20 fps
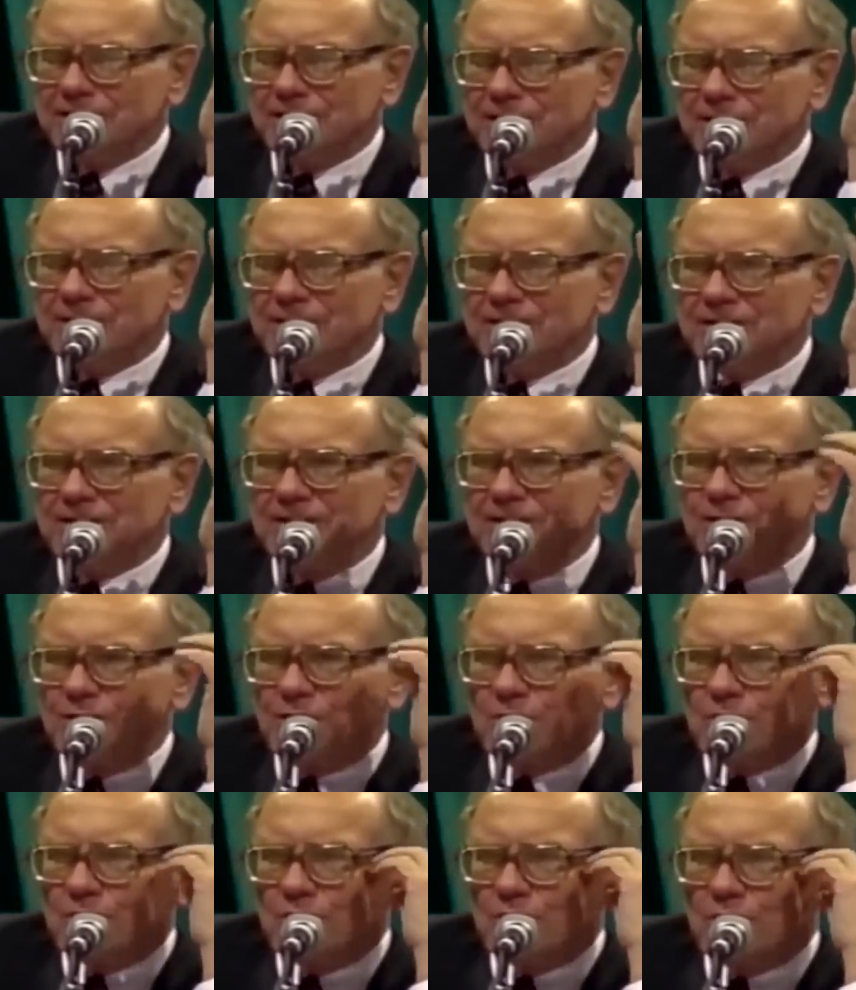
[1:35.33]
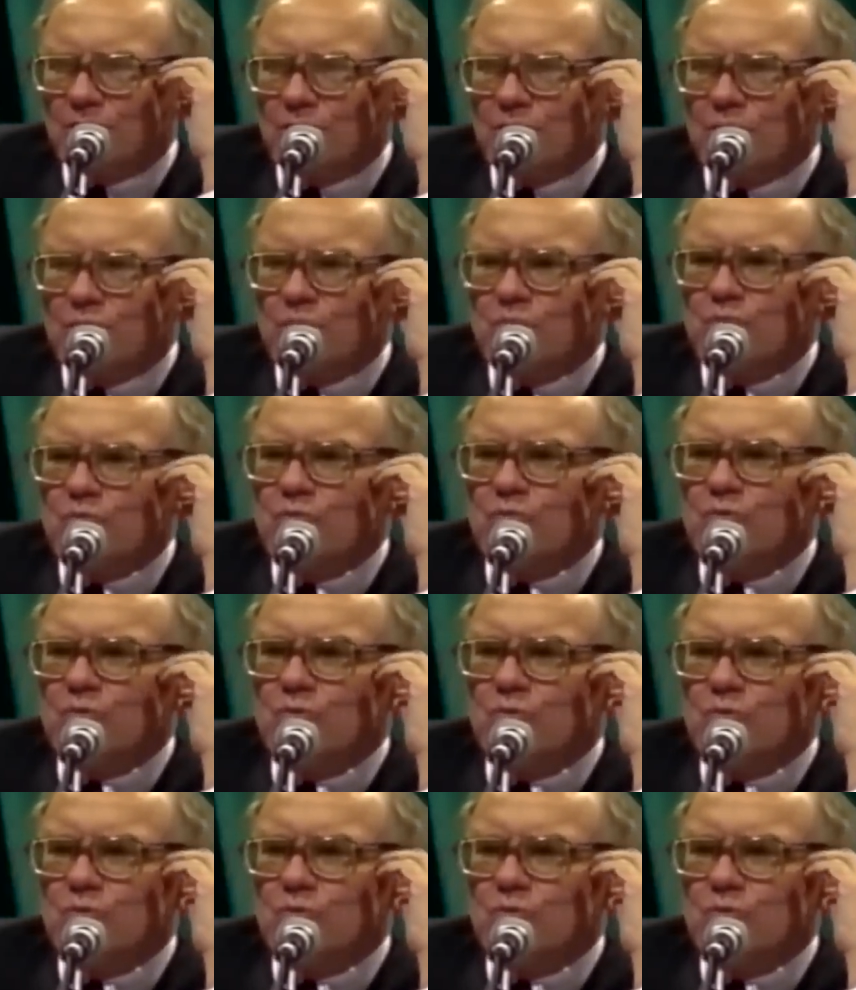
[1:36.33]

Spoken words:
No one is speaking in this clip.